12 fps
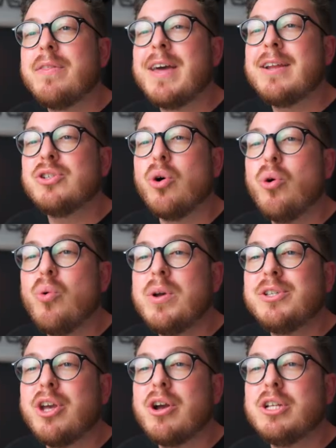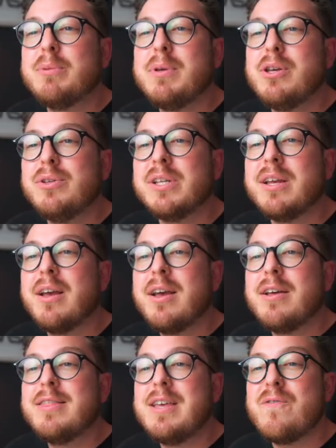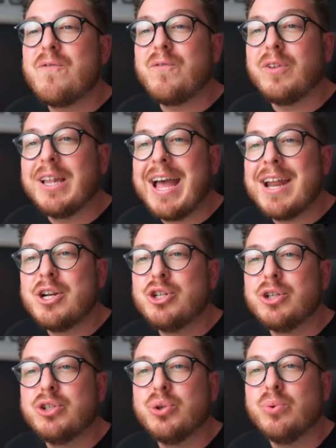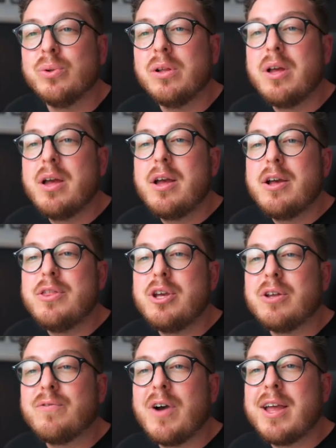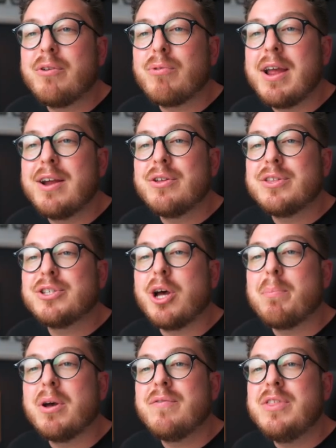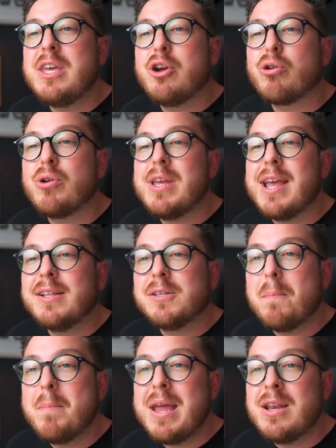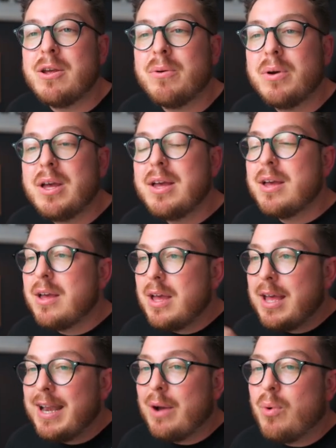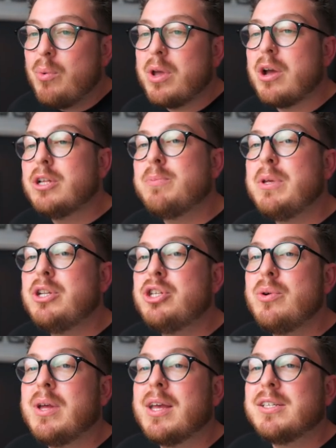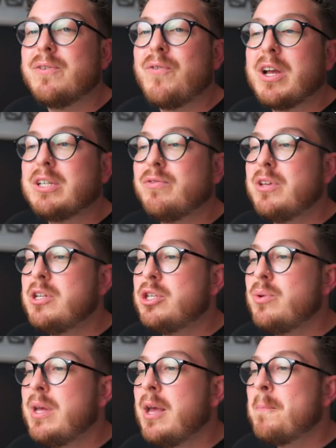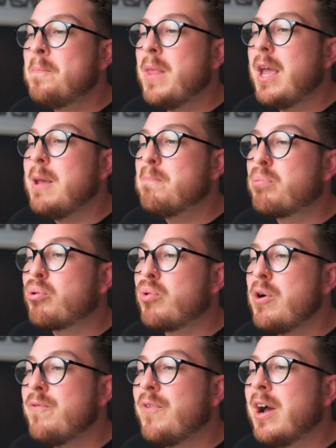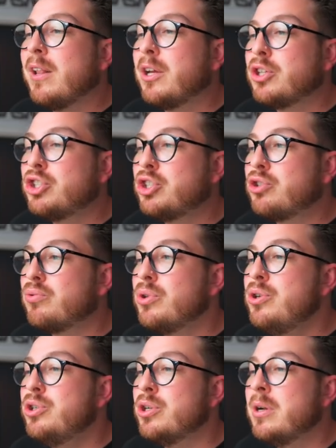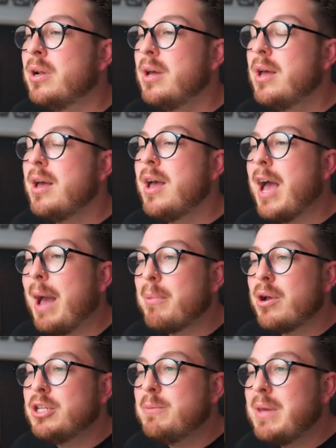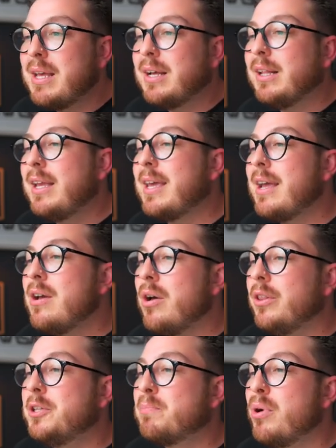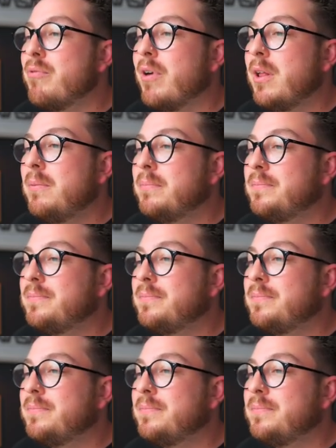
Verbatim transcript: that is always going to be using the flange tool that you can find right here at the top of the Create menu. Now, what we're going to be doing is effectively doing a profile extrusion. I'm going to be clicking on this profile,